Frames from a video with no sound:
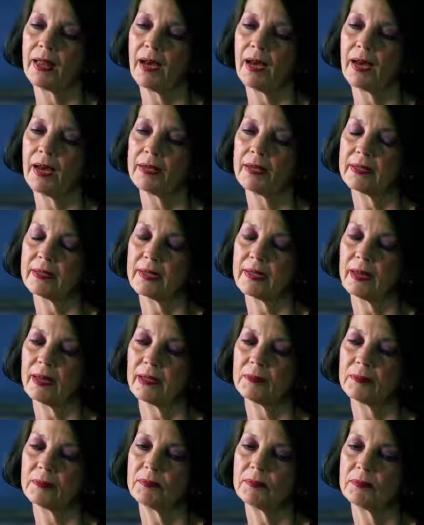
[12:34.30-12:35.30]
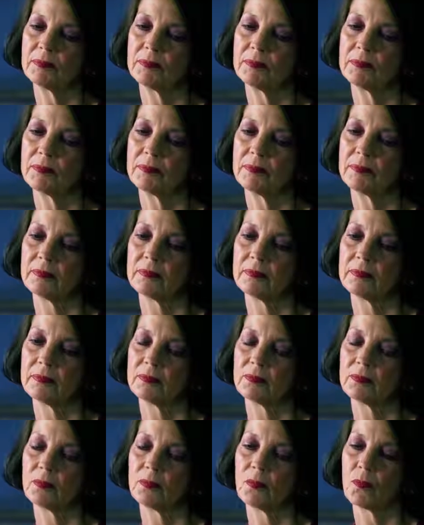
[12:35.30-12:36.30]
And
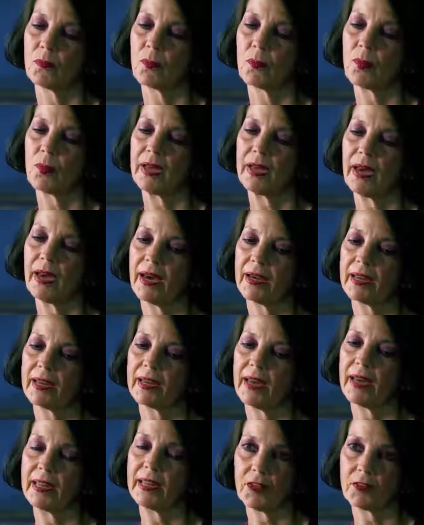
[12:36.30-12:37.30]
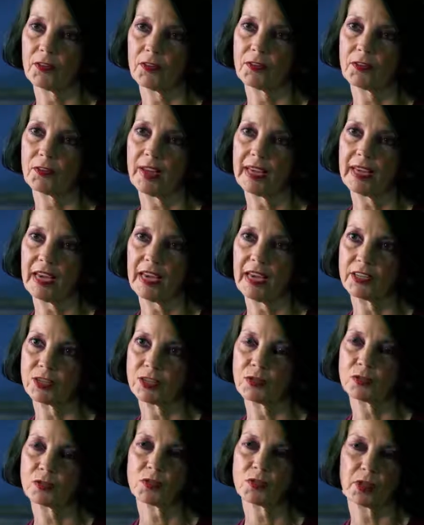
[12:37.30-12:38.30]
we had another
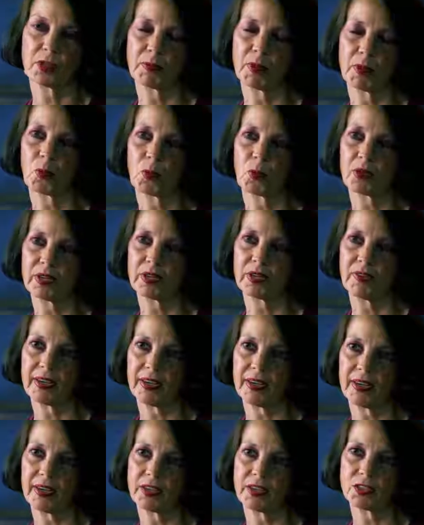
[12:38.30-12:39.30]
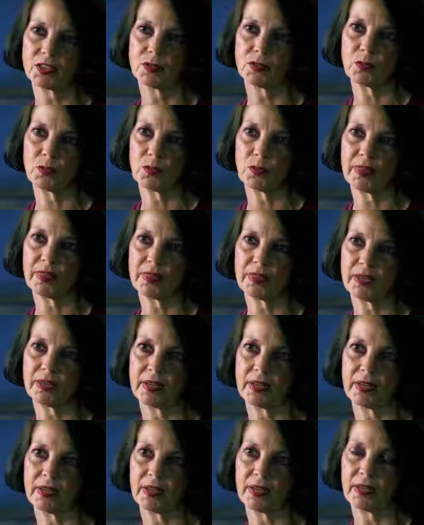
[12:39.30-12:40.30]
vacation. It was going to be a working vacation with
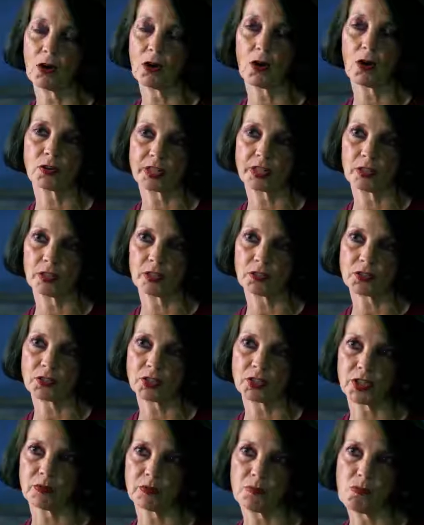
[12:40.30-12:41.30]
the car dealership.